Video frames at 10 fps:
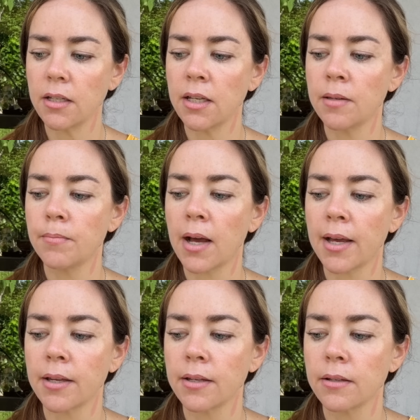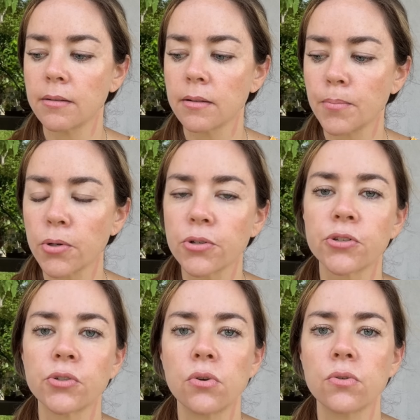my
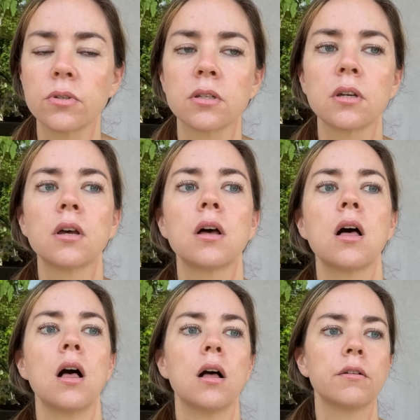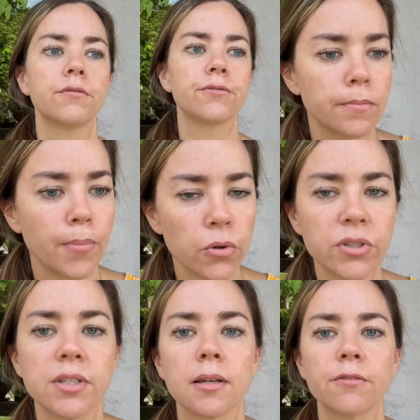pursuit of
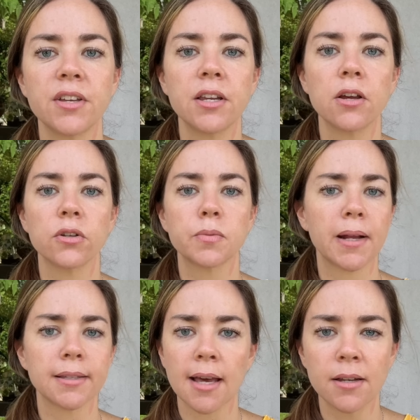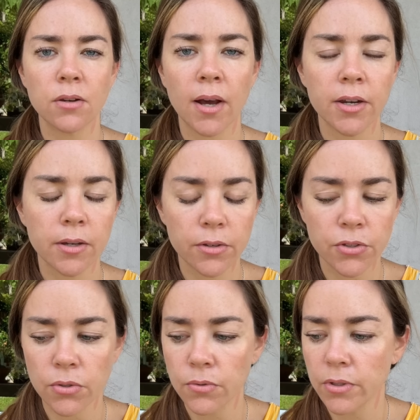posting videos, because I didn't know how to
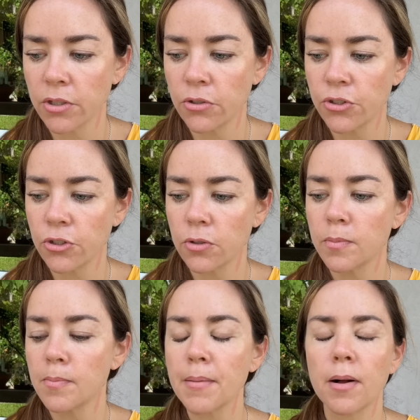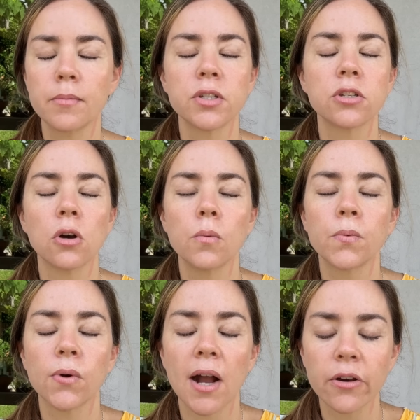do YouTube. My mom was so
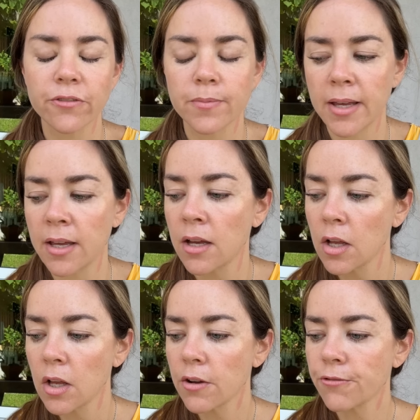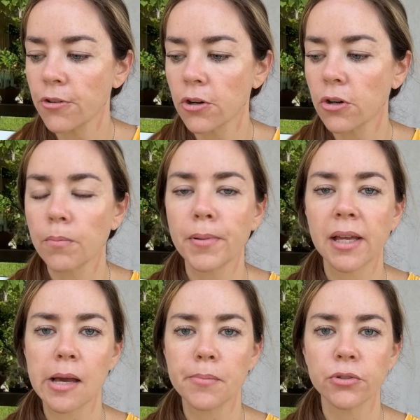proud of me for
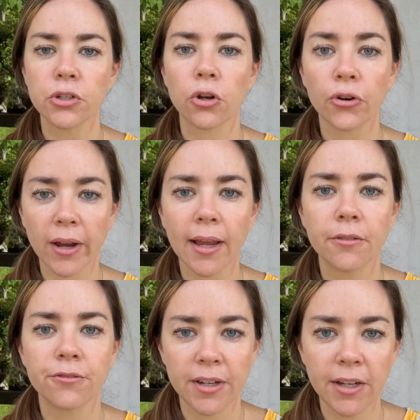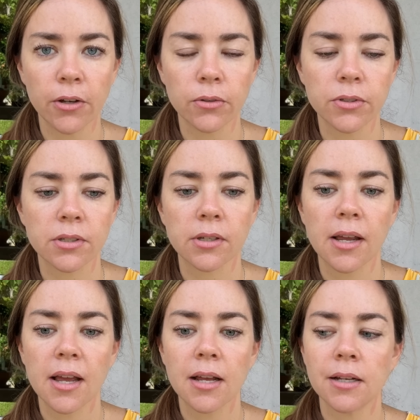being able to create videos,
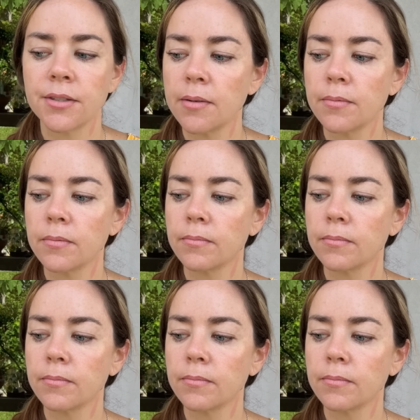and then